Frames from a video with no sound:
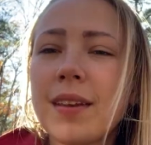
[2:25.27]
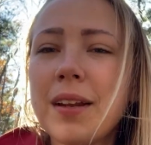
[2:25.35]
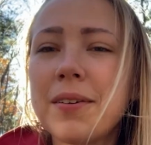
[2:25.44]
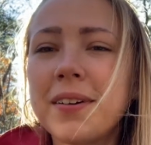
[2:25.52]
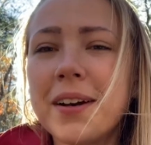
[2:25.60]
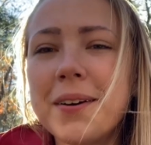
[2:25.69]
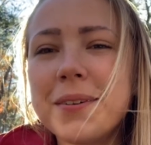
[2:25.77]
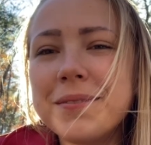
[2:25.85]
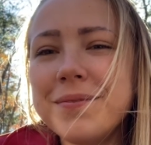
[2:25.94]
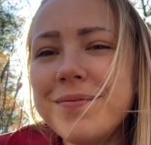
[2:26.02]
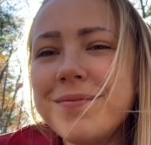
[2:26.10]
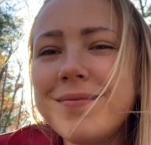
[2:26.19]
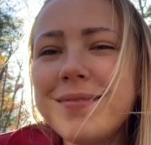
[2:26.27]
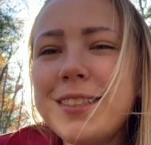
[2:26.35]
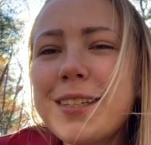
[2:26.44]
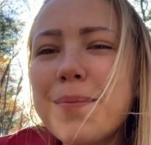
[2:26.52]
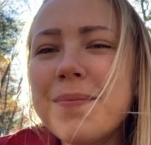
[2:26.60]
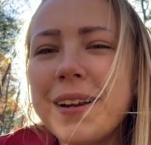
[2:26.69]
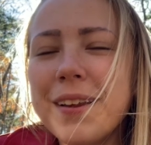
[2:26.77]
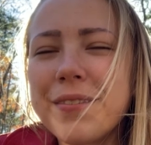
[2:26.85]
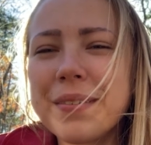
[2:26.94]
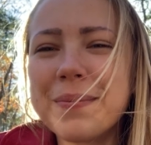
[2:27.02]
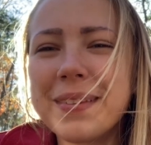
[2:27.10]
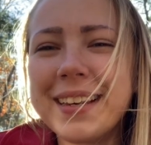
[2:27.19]
I don't know, some money
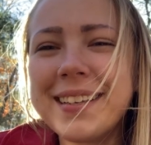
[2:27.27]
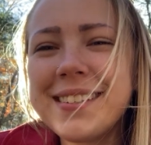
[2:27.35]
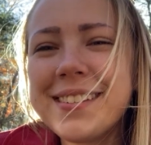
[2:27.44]
from this,